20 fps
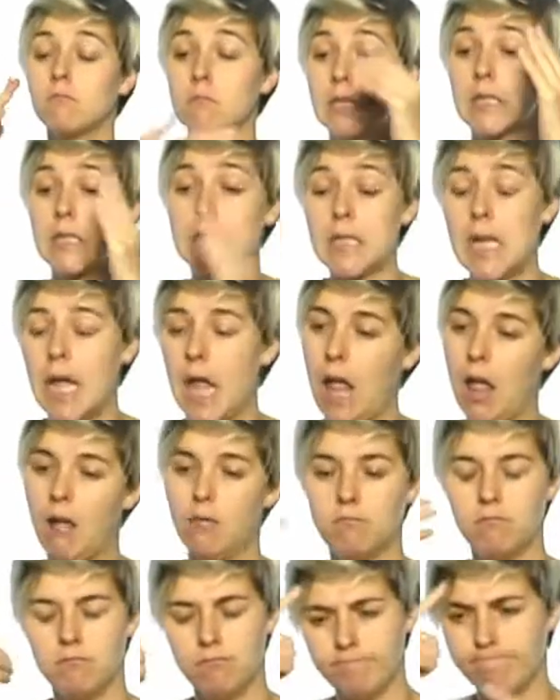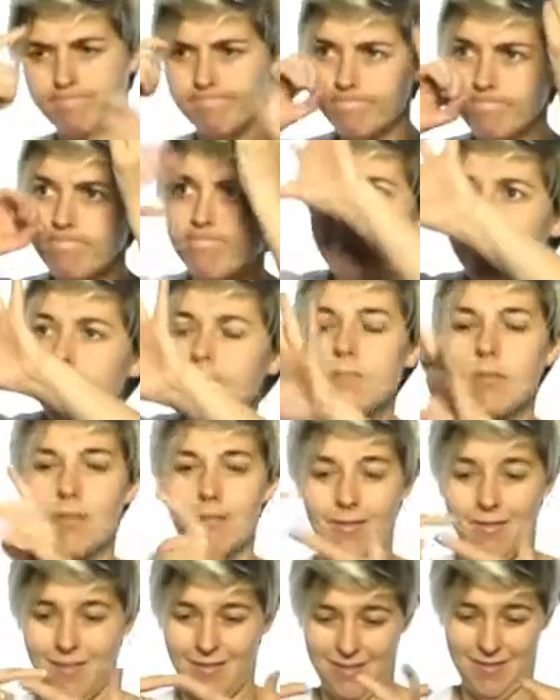Technical department, people
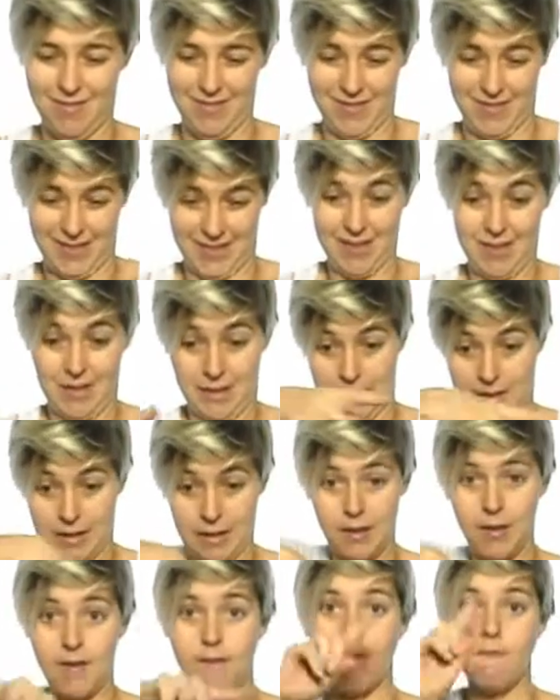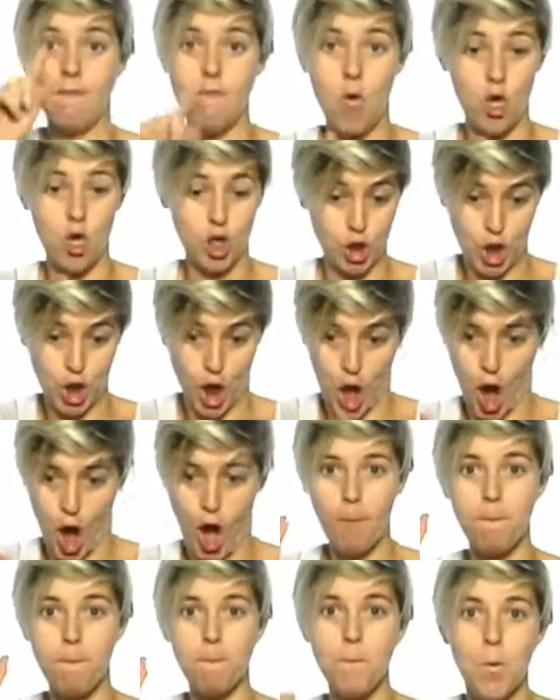working with languages, people at
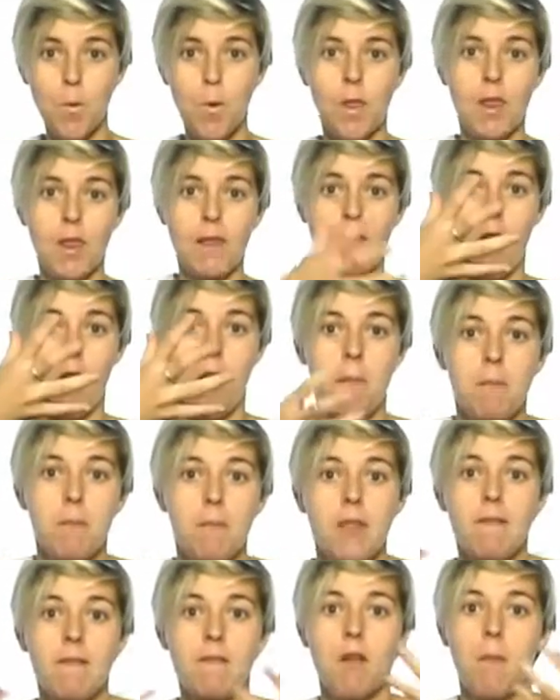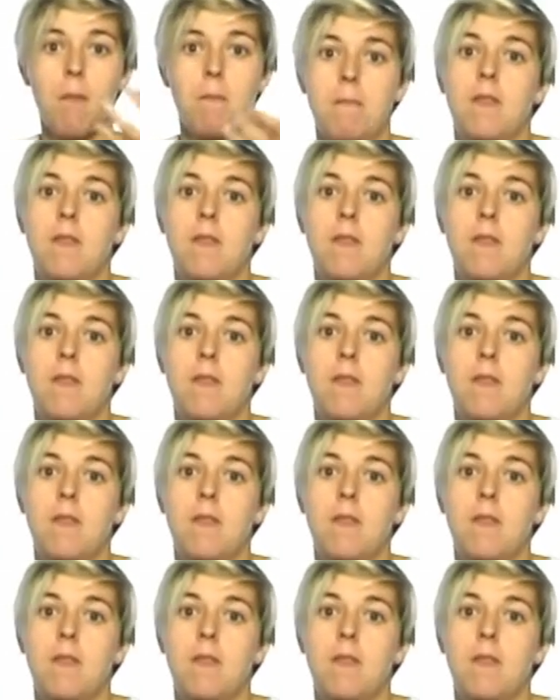the creative department.